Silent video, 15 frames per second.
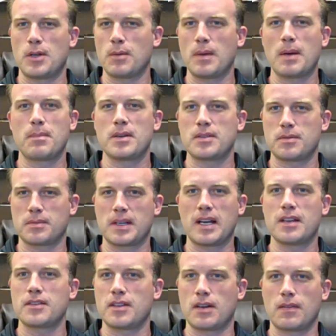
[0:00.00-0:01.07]
there might be some
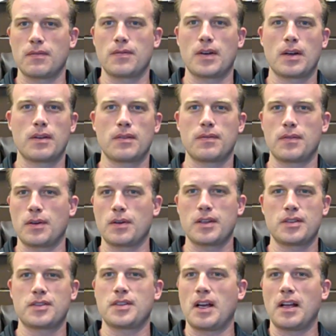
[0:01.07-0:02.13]
guys that are very,
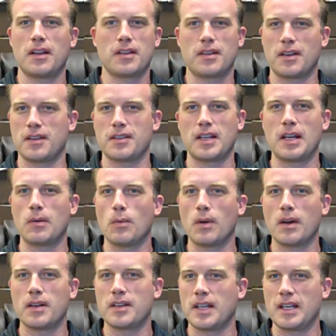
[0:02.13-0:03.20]
very solid on day
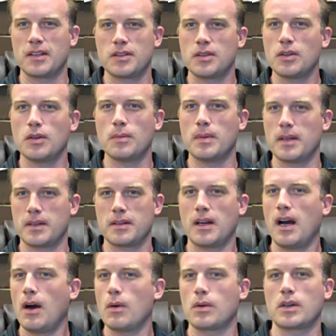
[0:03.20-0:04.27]
one, day two, but
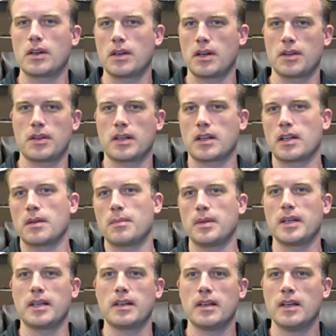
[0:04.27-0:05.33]
how good are they going to
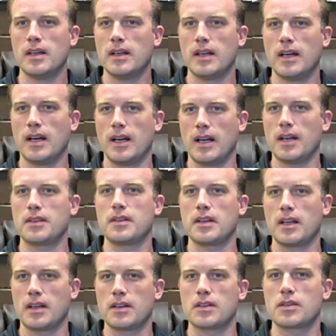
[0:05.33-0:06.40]
be at
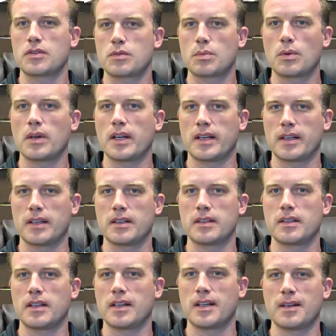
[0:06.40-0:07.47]
the end of the spring?
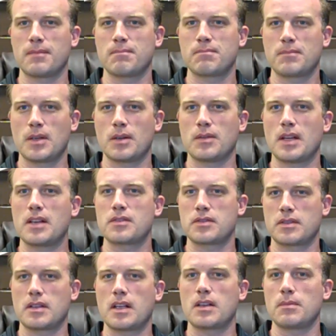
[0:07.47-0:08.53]
And you know,
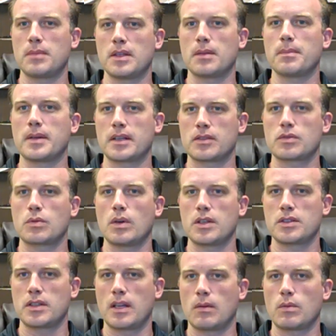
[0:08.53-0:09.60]
that'll be the biggest
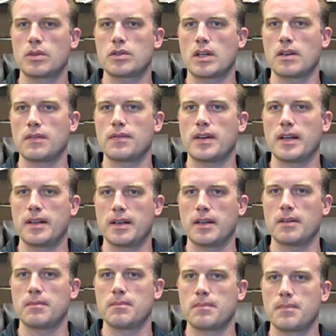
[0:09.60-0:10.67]
question that we're trying to find
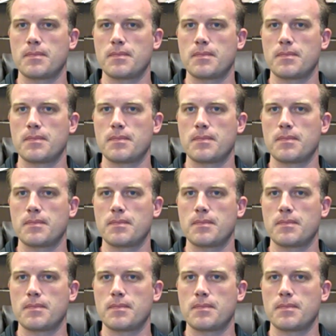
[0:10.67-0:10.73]
out.